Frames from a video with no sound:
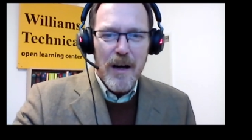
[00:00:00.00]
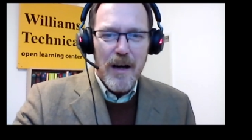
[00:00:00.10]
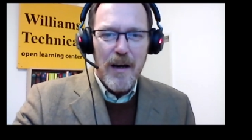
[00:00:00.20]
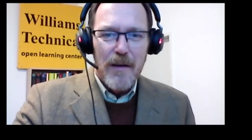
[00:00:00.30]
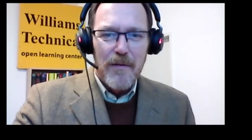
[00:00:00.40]

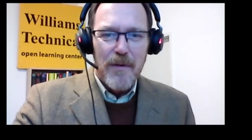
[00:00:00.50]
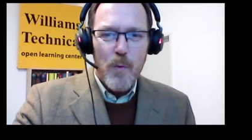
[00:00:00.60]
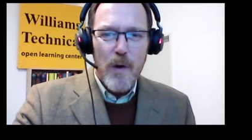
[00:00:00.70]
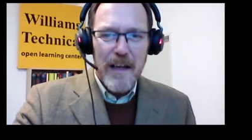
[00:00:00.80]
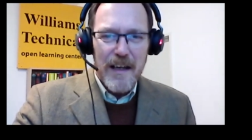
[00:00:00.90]
of
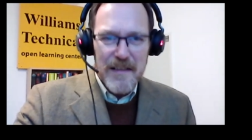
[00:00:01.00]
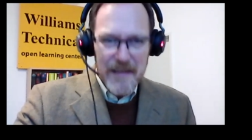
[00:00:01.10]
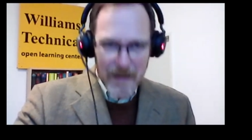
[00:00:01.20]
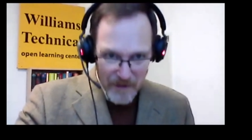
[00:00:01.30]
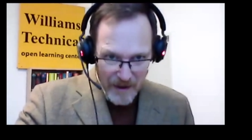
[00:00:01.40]
what it can
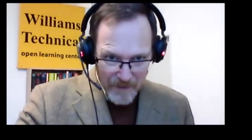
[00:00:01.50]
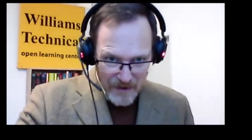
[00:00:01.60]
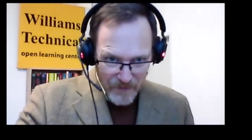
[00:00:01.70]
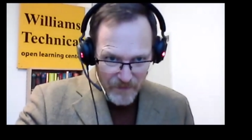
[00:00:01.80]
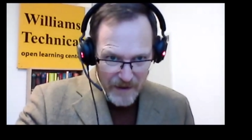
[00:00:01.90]
sometimes
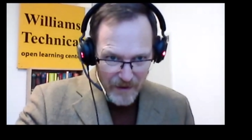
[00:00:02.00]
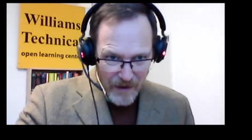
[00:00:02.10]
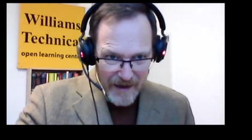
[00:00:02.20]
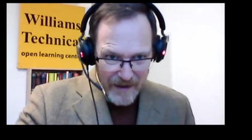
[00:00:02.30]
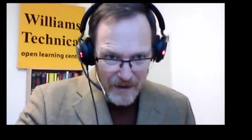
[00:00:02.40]
feel
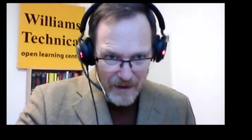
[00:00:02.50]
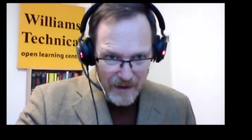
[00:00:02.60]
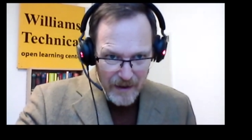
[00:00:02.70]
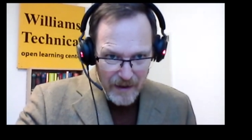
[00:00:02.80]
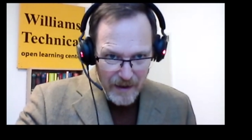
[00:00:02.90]
like
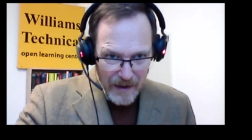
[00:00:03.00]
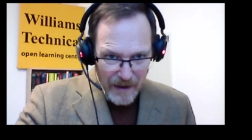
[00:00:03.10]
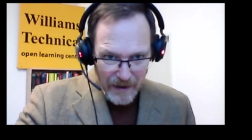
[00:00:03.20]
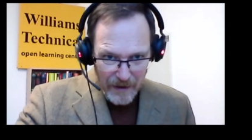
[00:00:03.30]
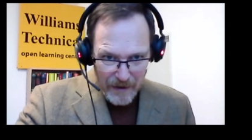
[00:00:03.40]

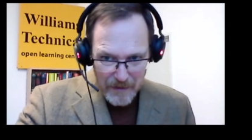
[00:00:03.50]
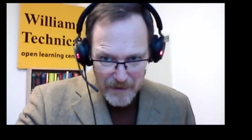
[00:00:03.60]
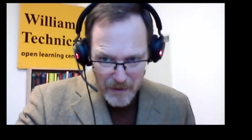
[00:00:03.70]
uh,